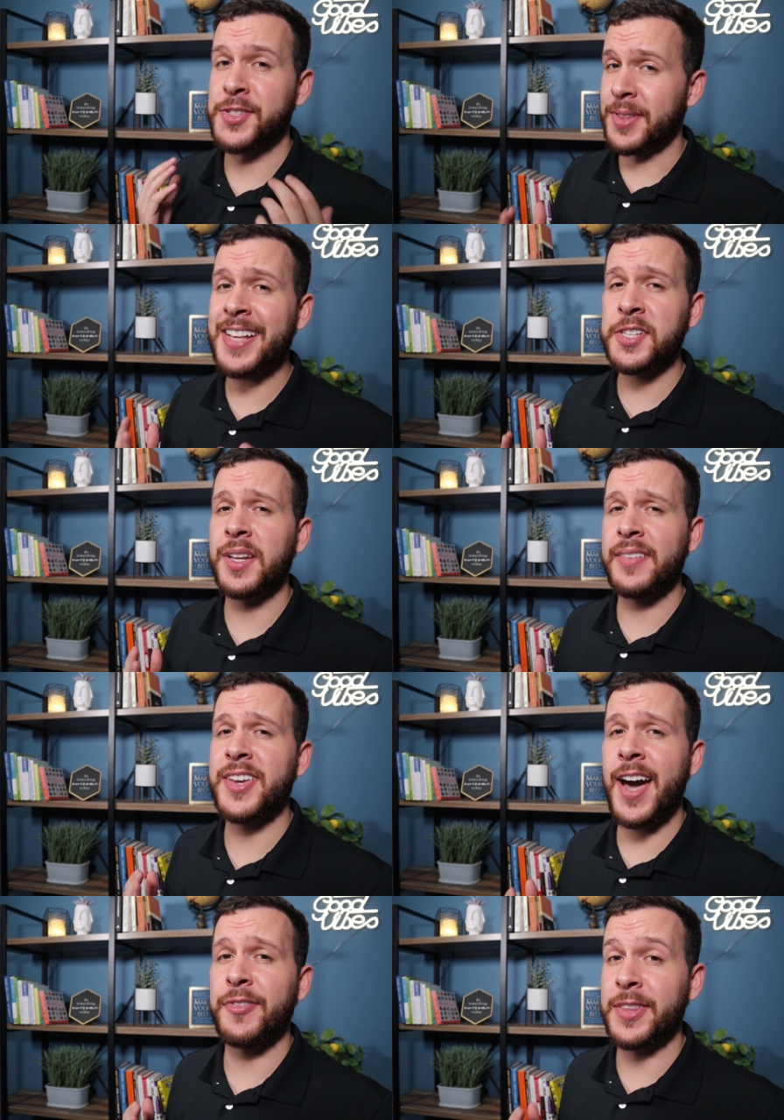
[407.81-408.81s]
So that's all I've
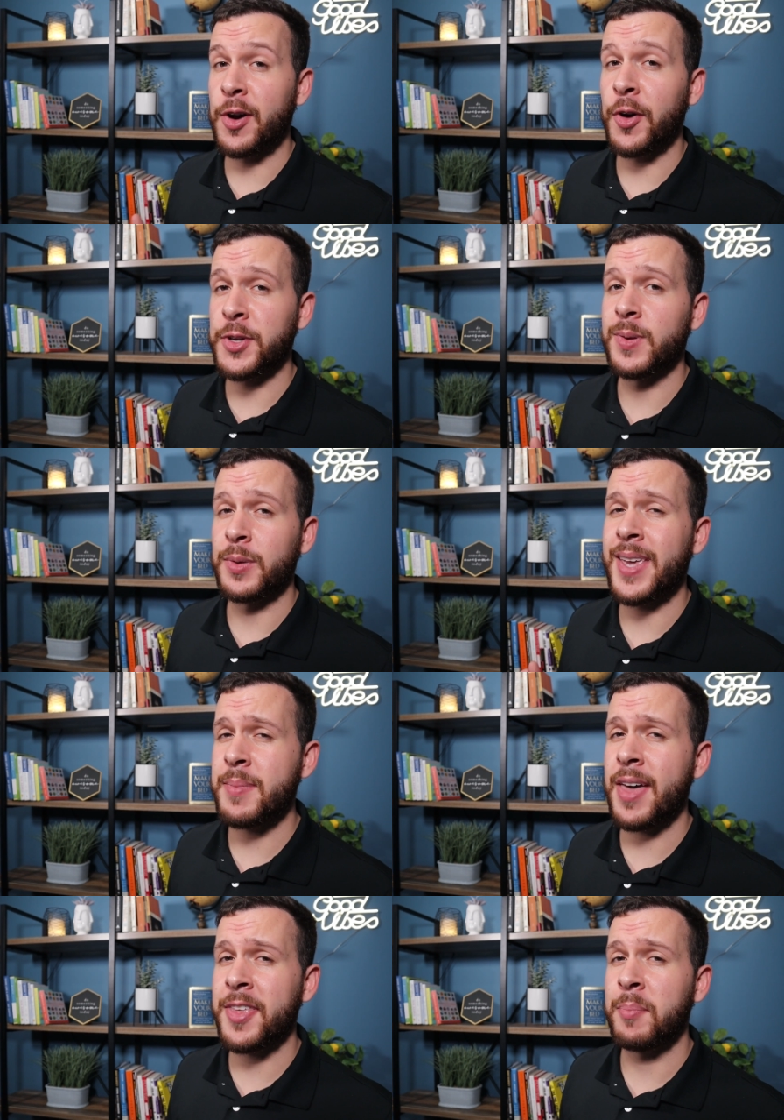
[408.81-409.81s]
got for the R U O
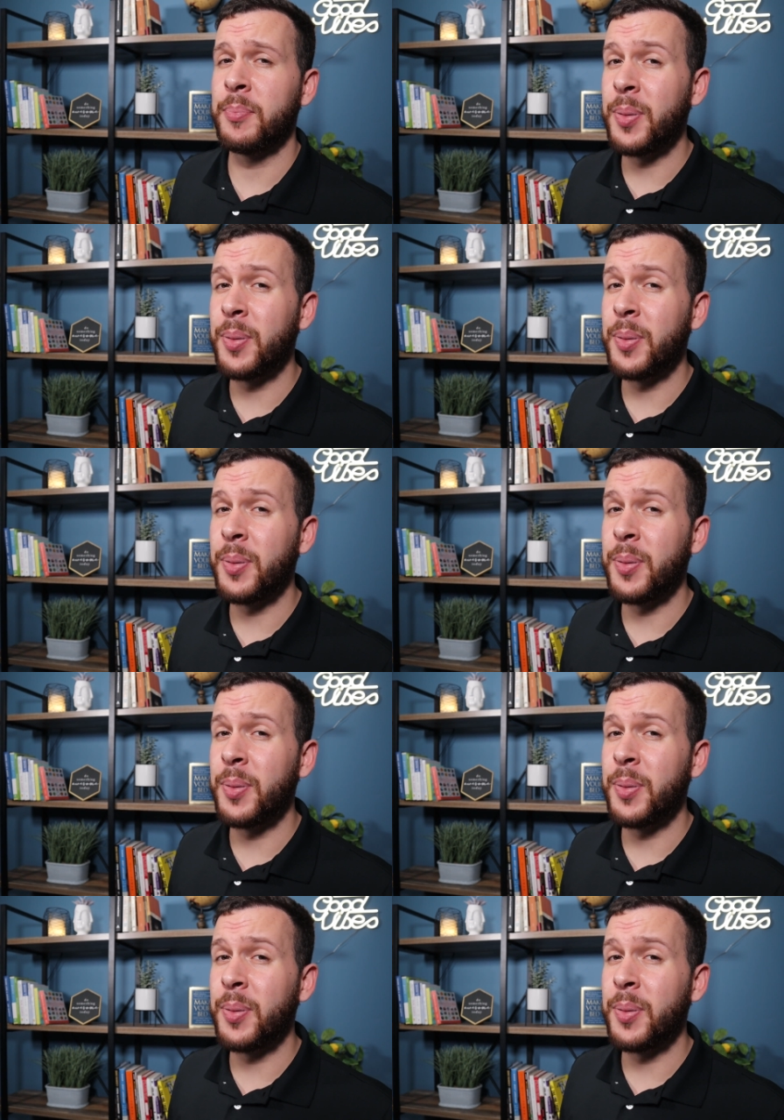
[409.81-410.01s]
K method,